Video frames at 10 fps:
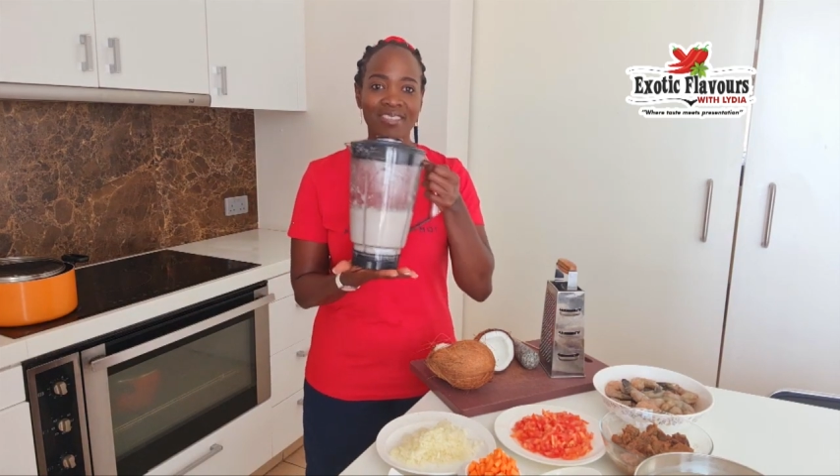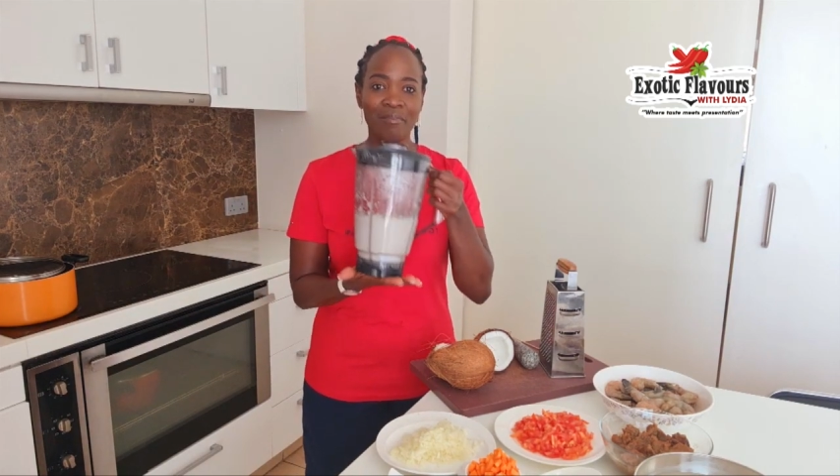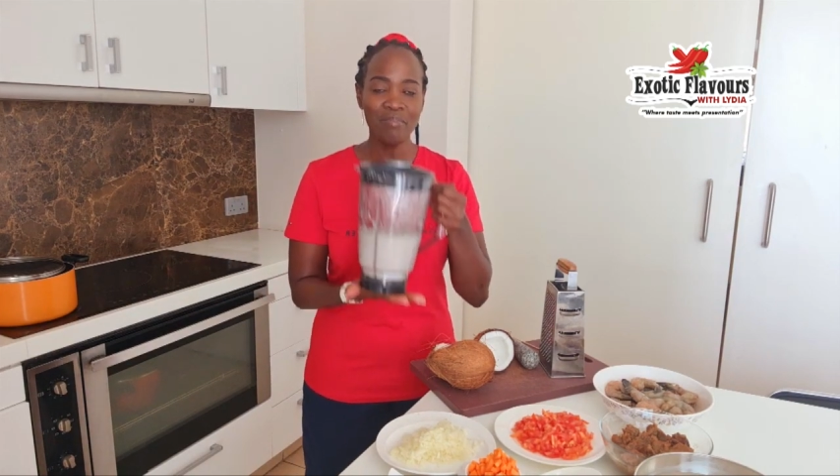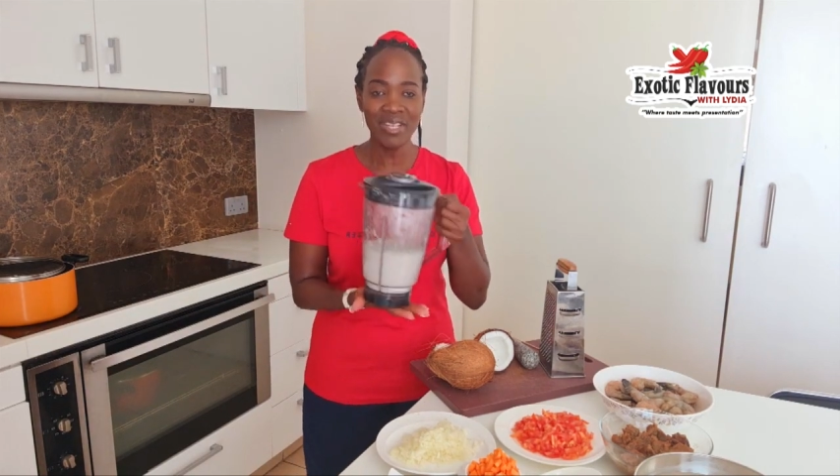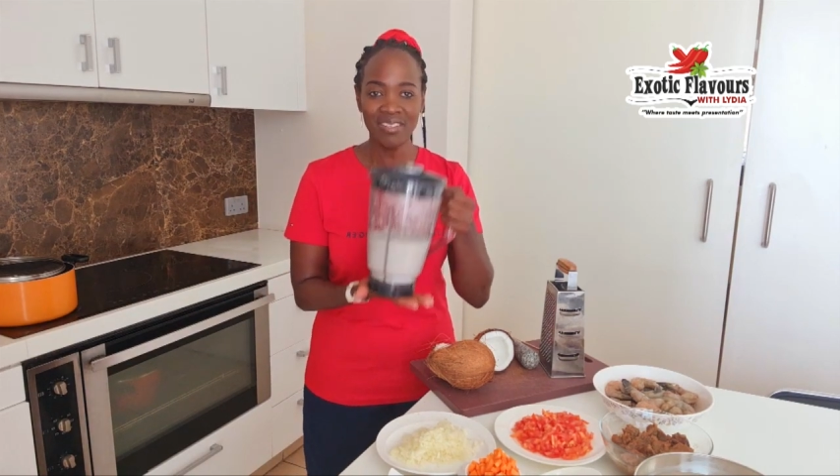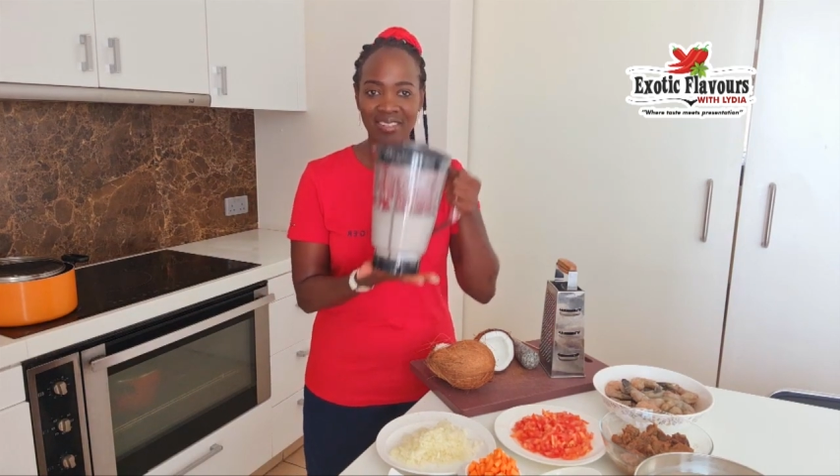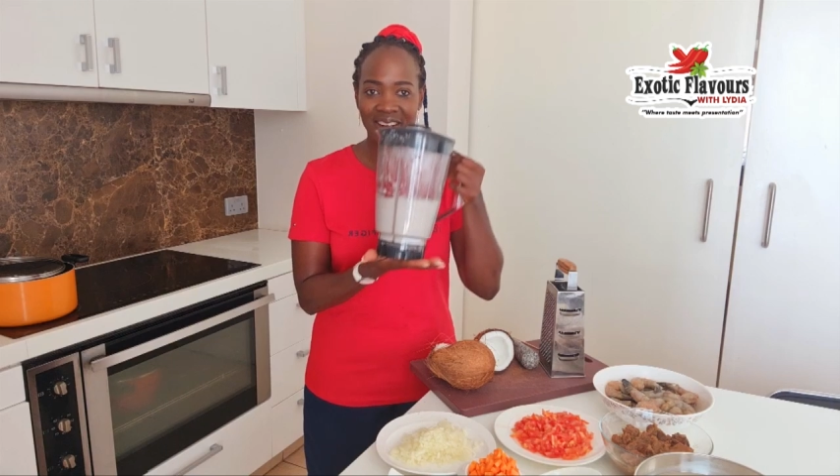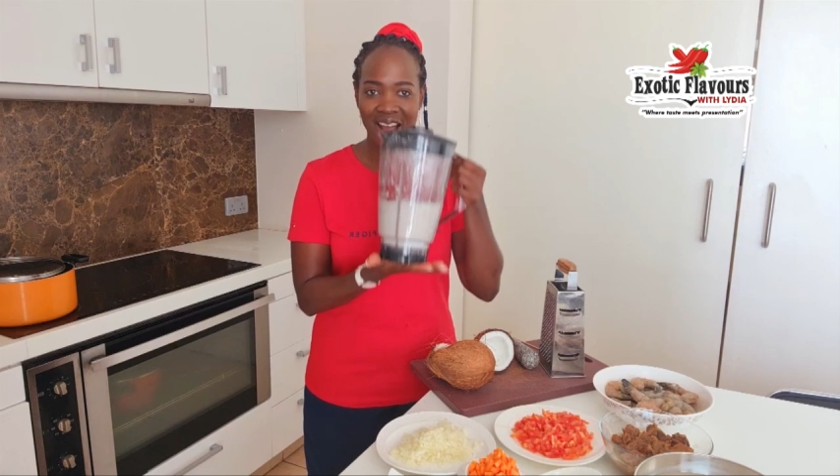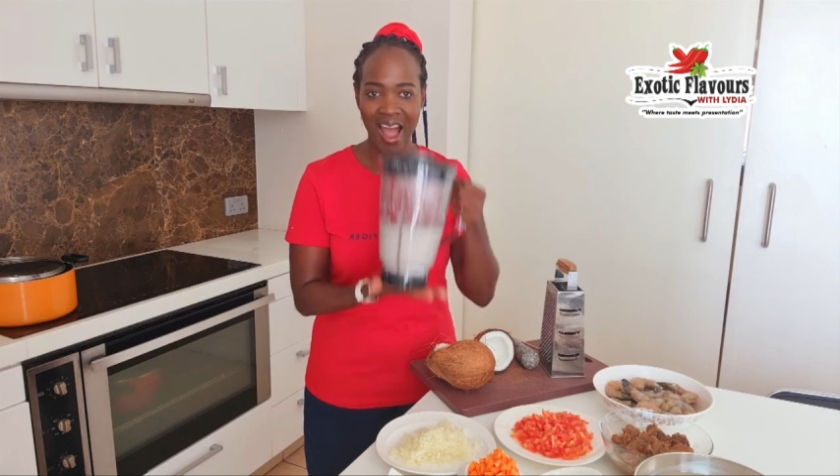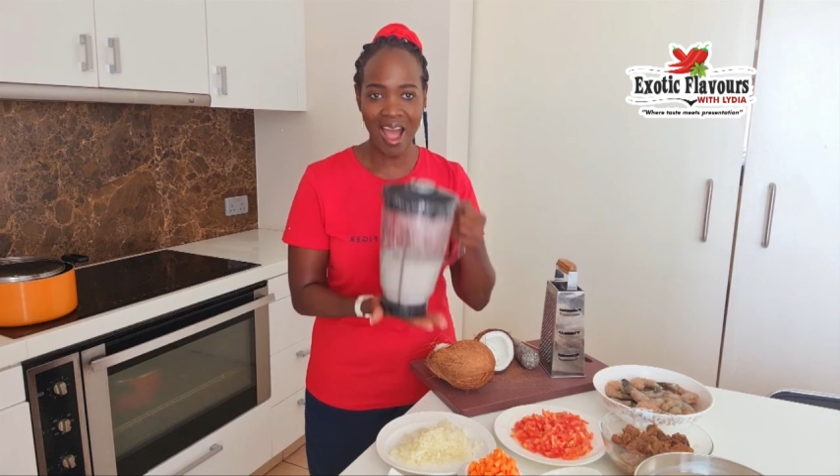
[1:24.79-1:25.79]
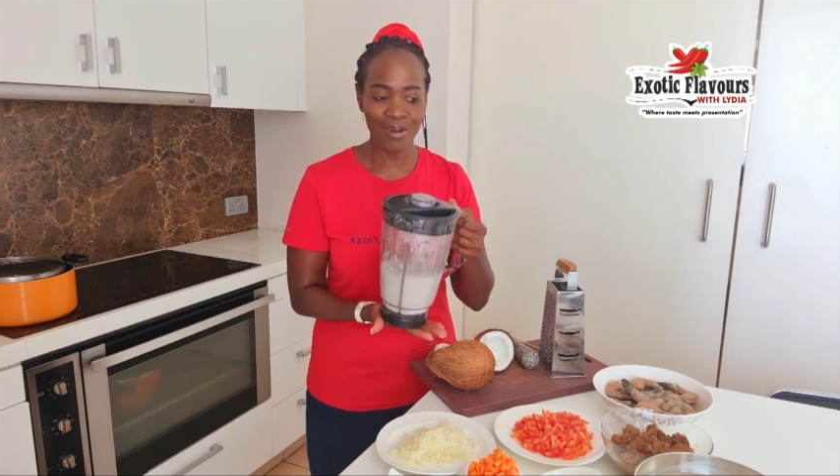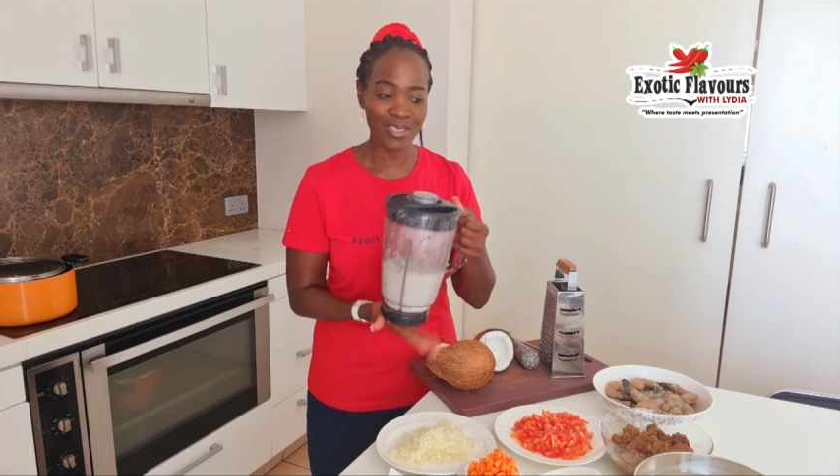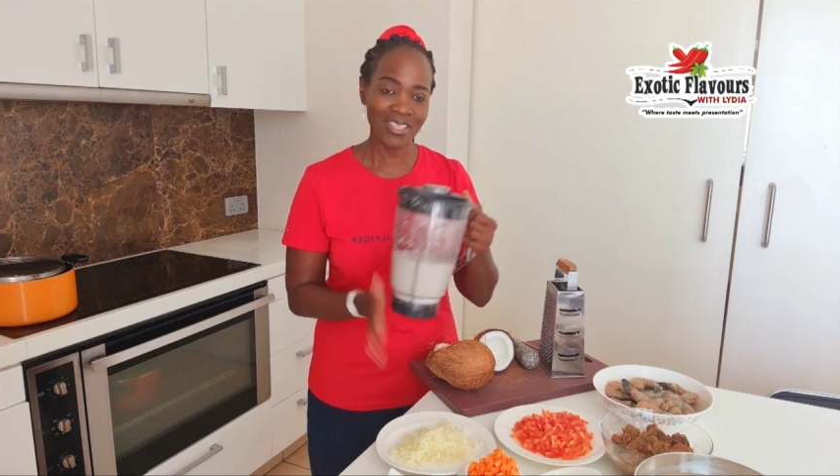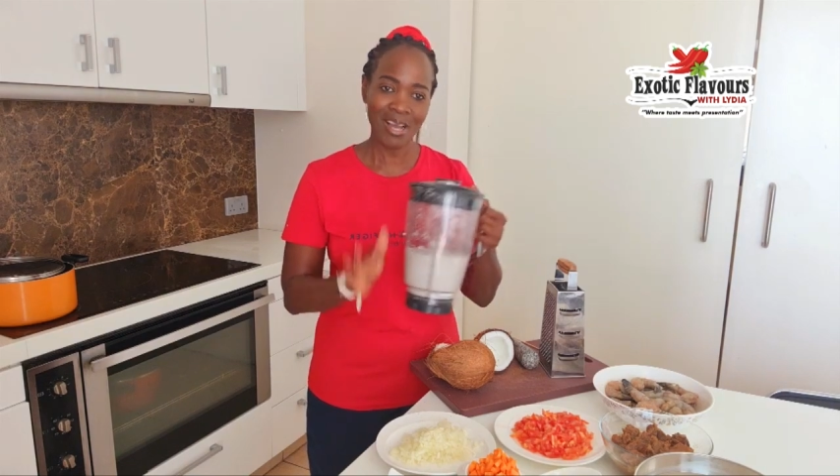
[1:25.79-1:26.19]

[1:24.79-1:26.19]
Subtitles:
the milk out.